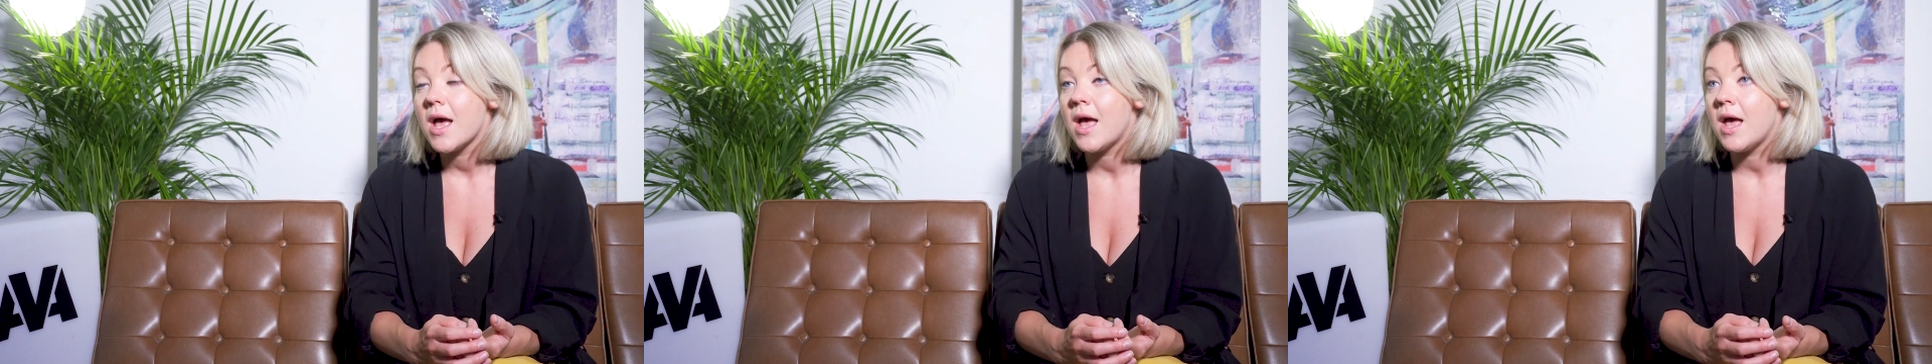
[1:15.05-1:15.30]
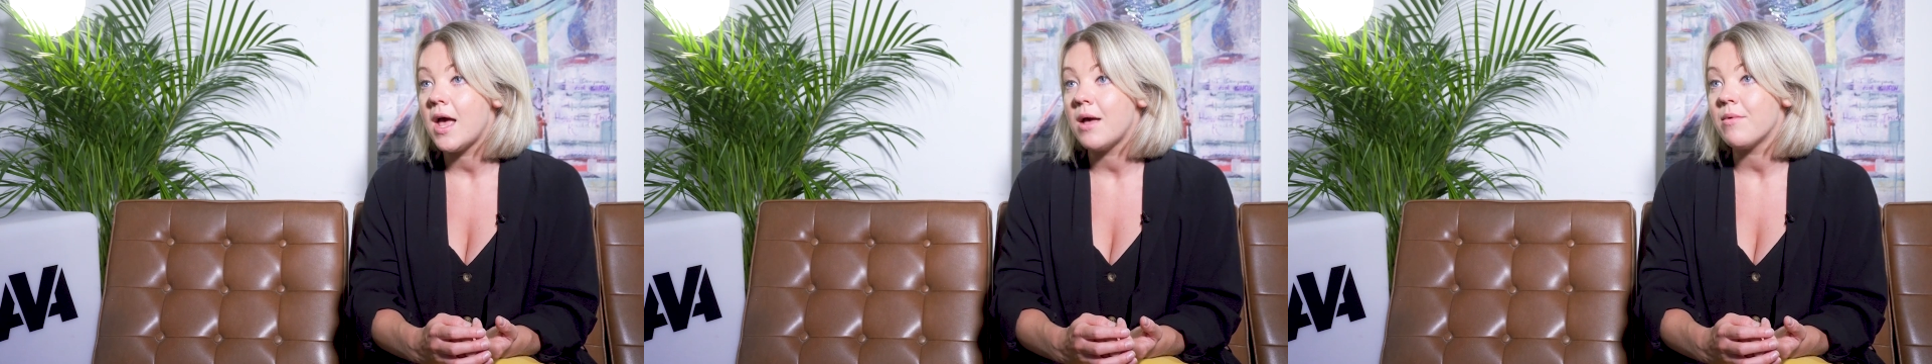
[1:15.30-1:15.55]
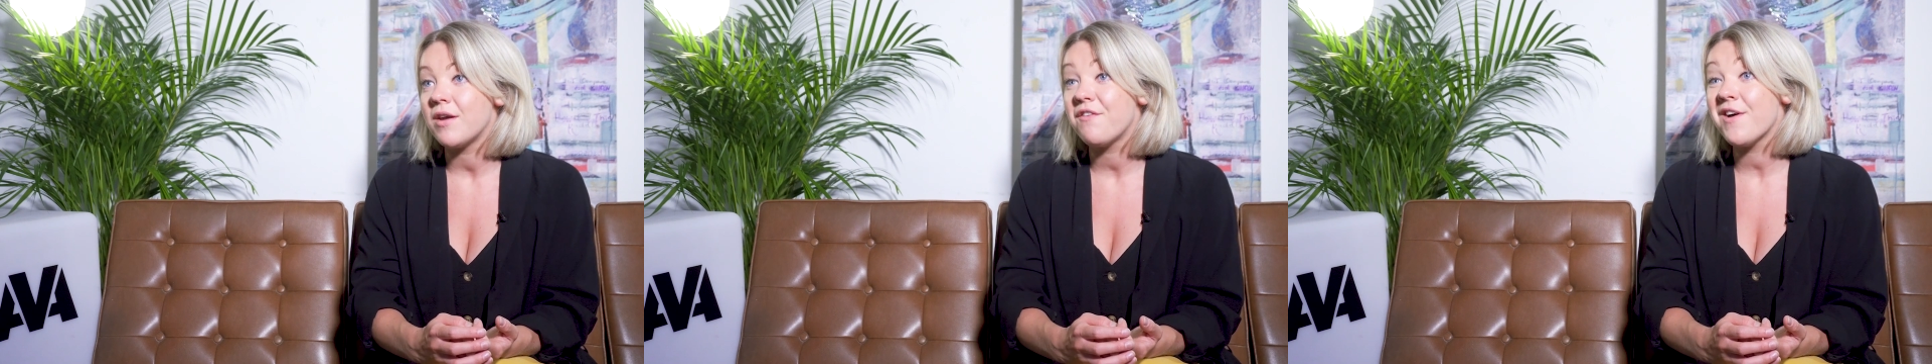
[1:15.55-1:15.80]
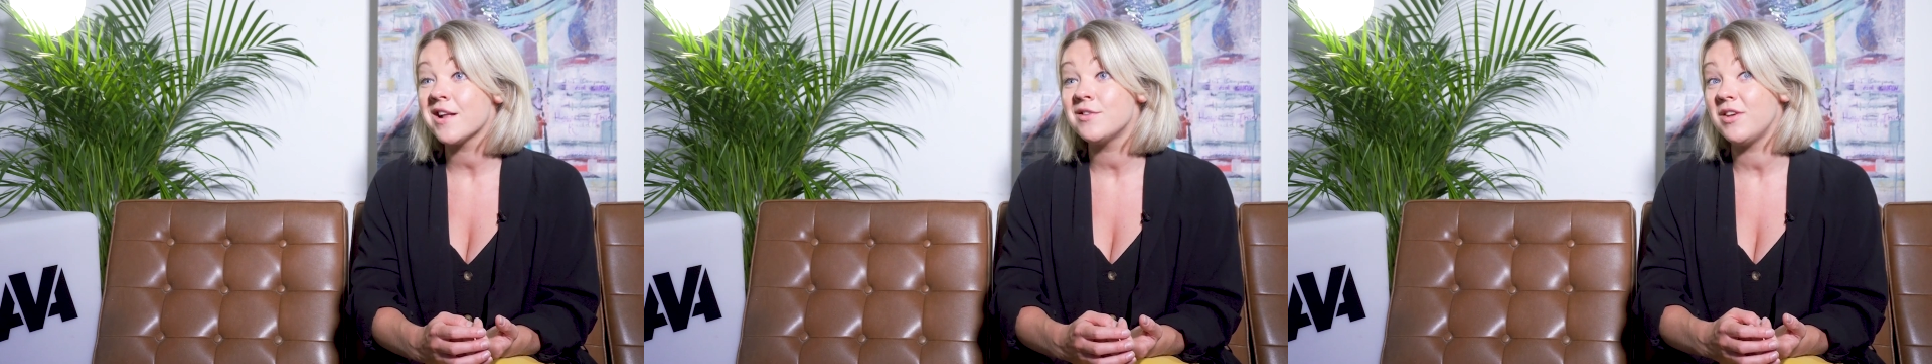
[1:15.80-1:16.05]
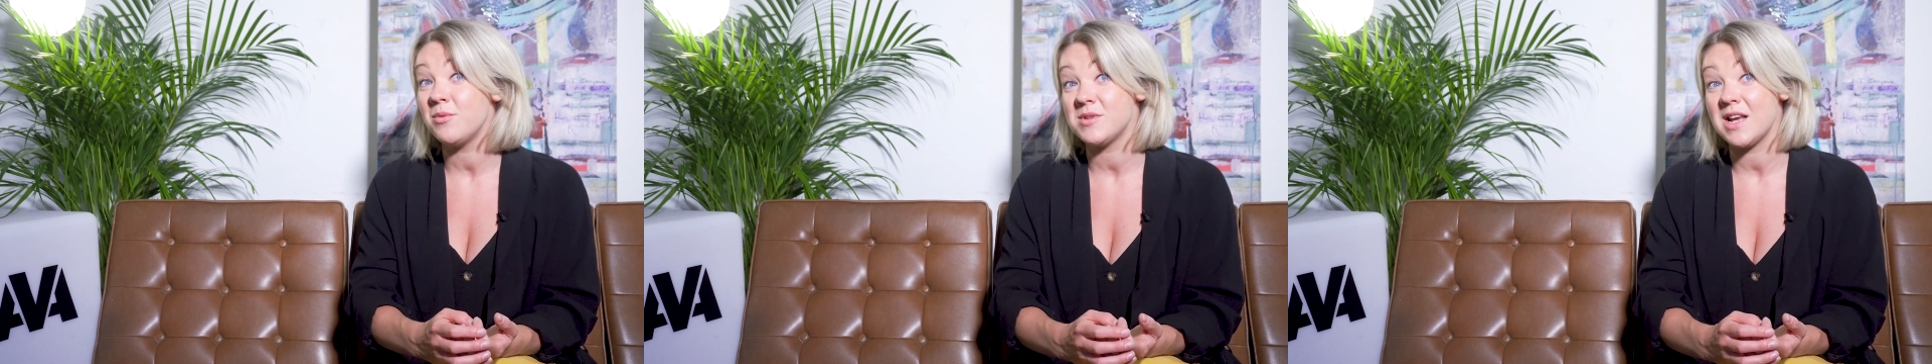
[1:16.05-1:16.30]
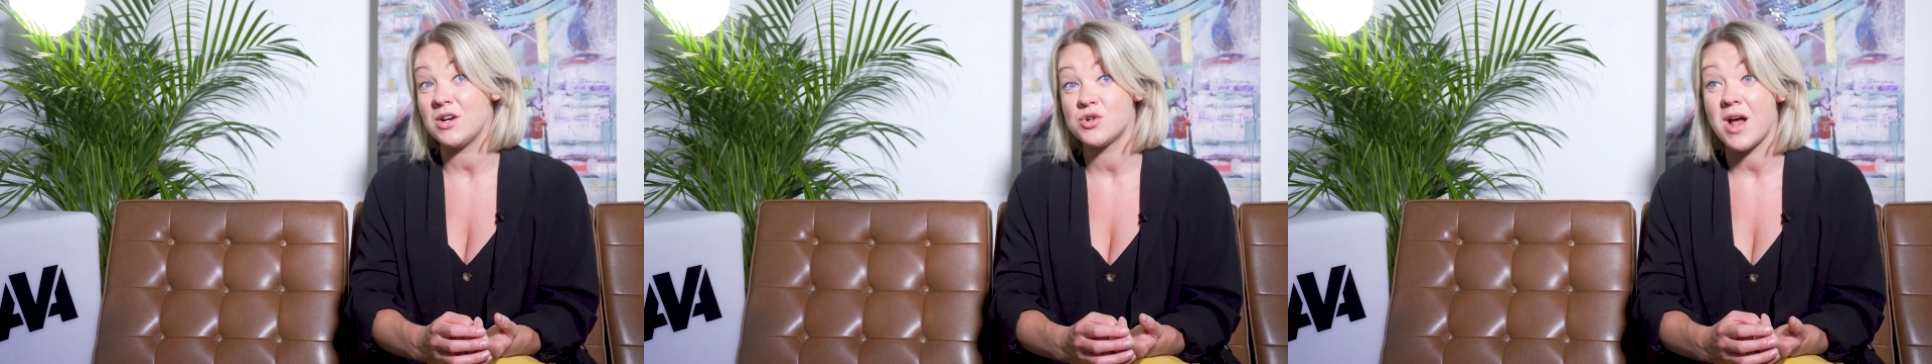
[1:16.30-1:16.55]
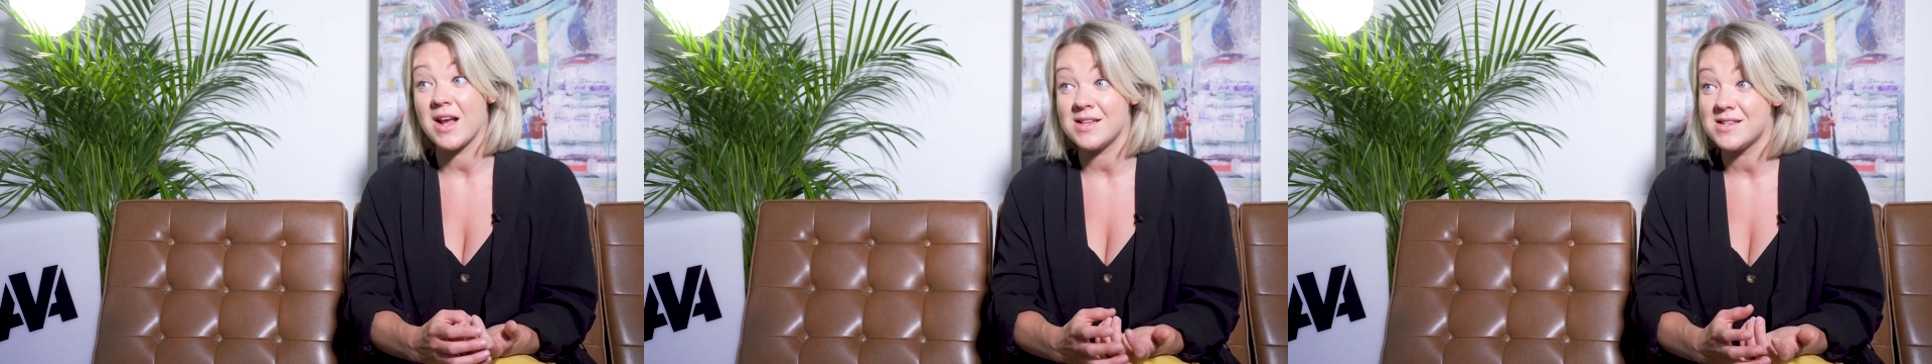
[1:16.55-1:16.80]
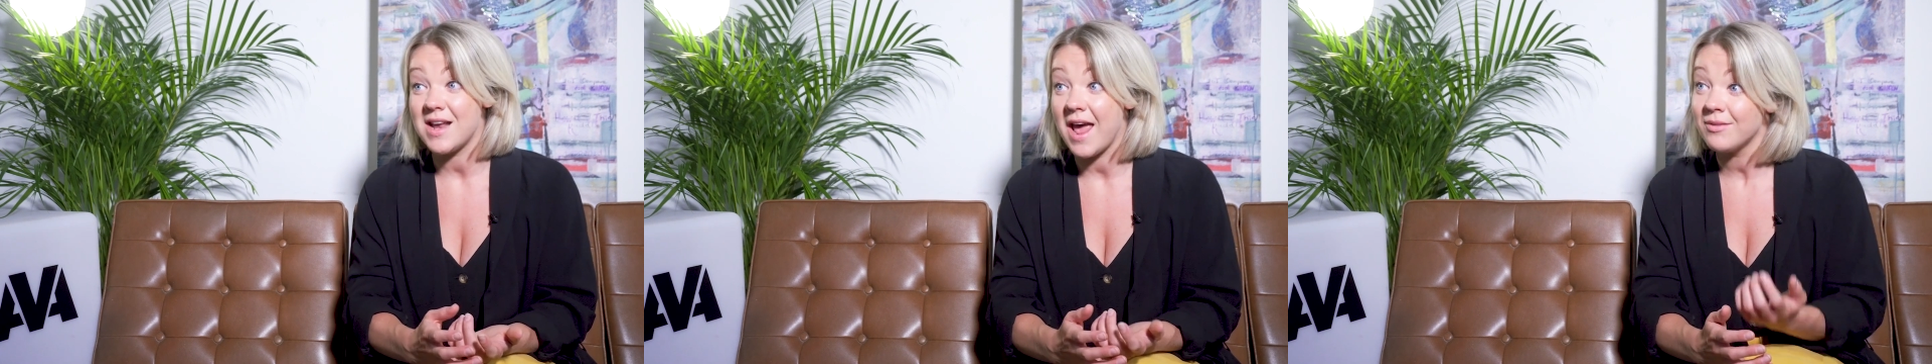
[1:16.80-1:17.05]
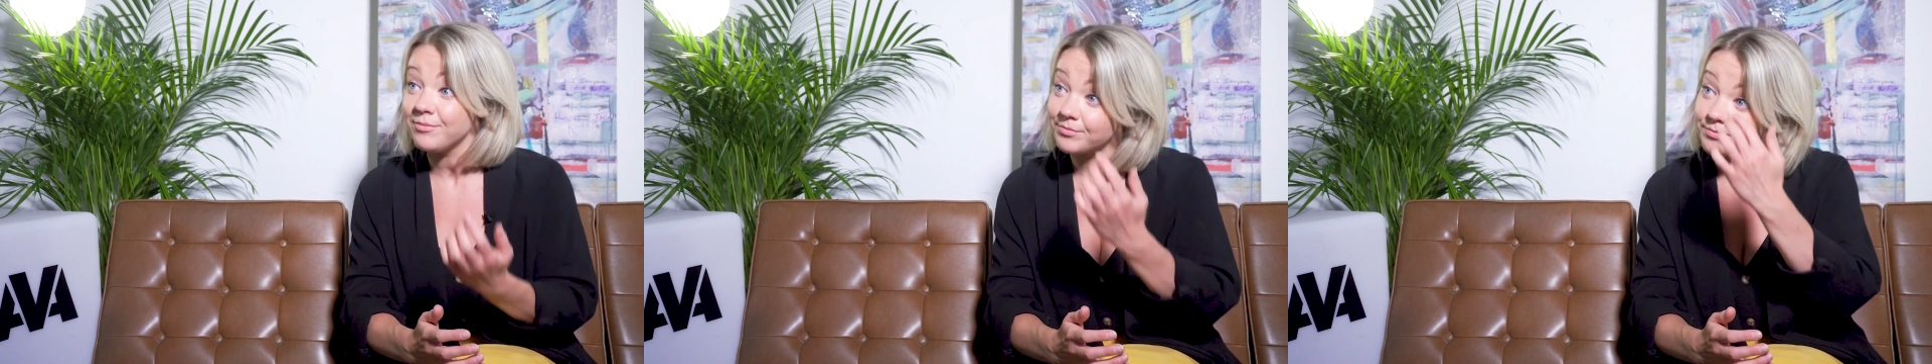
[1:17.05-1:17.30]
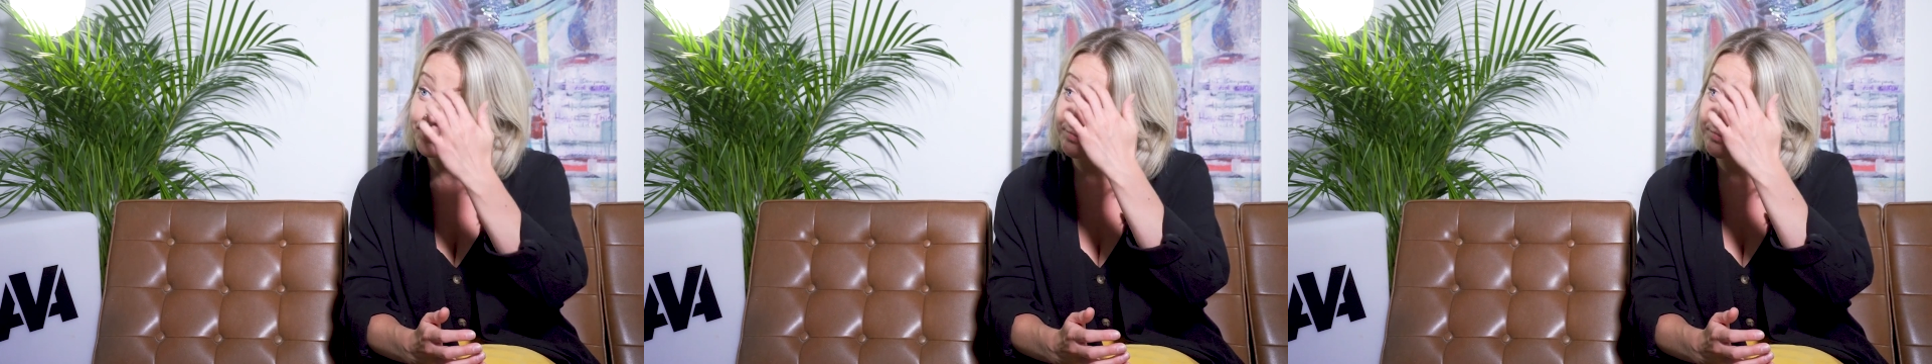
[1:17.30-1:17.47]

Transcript: and effectively it was like a Dragon's Den.